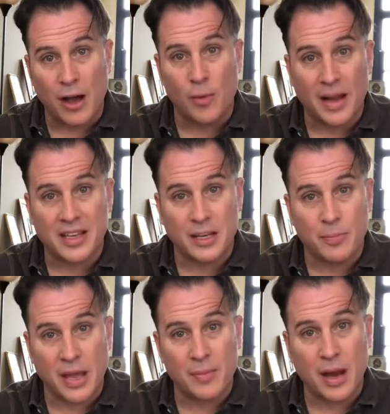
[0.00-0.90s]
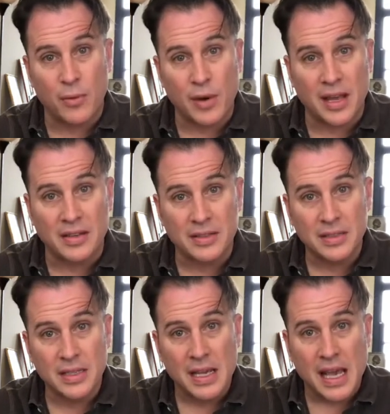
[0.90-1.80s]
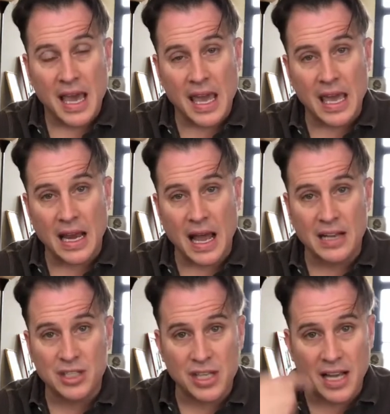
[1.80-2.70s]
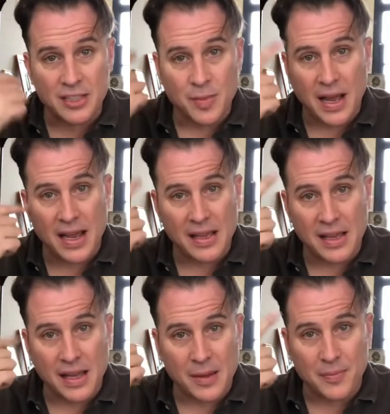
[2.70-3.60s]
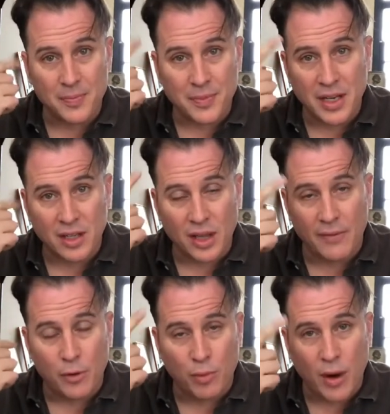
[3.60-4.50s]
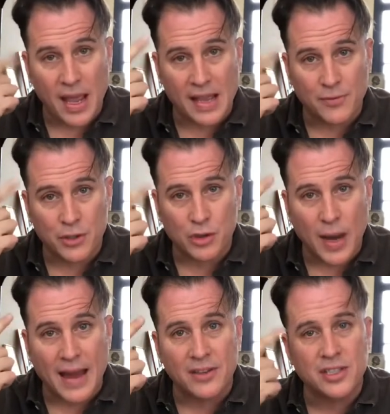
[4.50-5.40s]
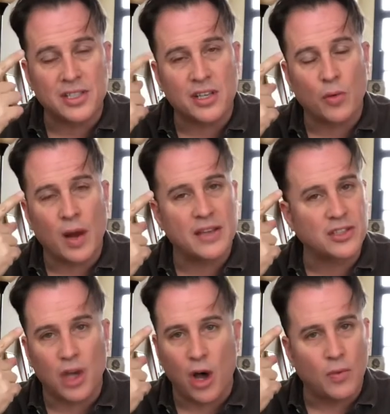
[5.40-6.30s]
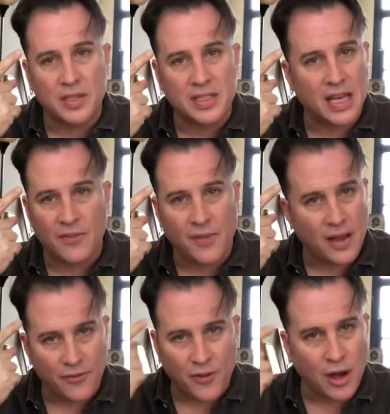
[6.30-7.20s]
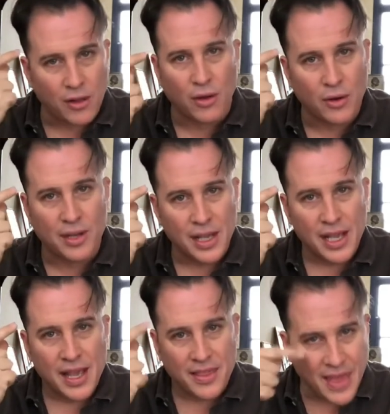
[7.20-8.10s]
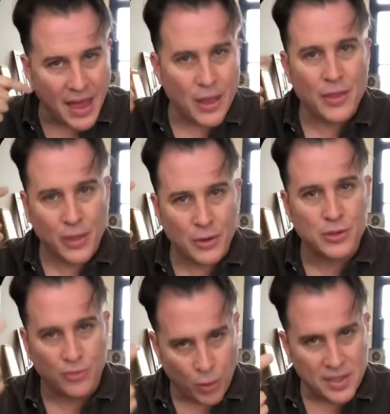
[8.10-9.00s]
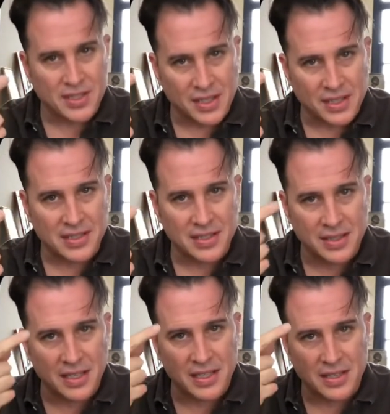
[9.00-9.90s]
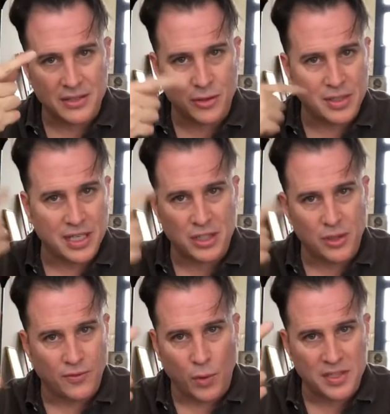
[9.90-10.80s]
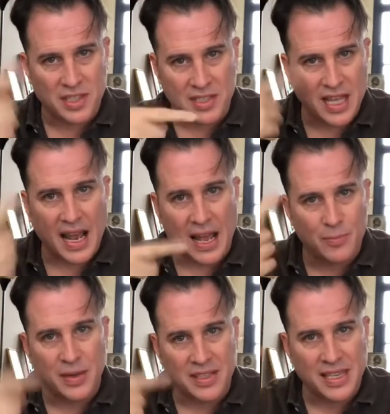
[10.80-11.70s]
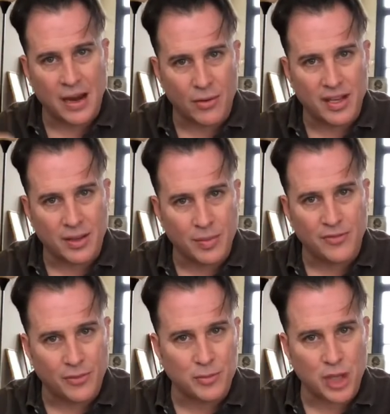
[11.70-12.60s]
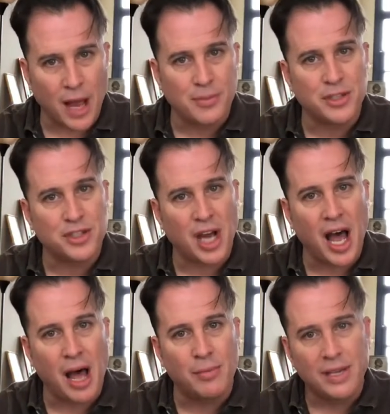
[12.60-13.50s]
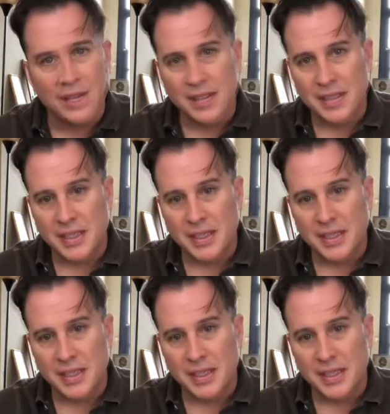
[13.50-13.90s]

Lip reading: Well, how am I going to pay my rent? And I checked my clever brain for strategies, and what I saw was that if I followed those voices, the traditional voices that had been carrying me from job to job,